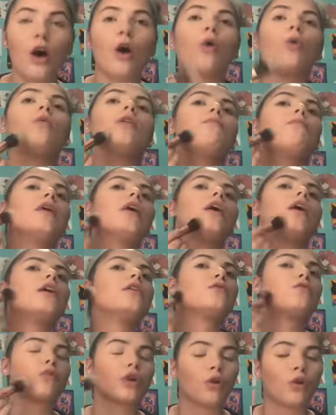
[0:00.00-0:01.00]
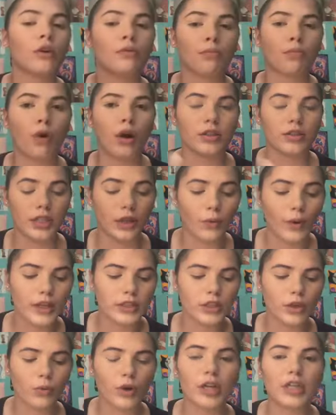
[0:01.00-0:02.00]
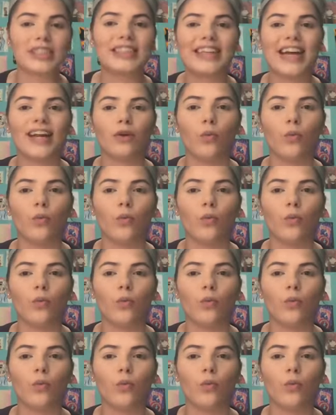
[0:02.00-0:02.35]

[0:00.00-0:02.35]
Only because we're going to bronze anyway, so we're going to set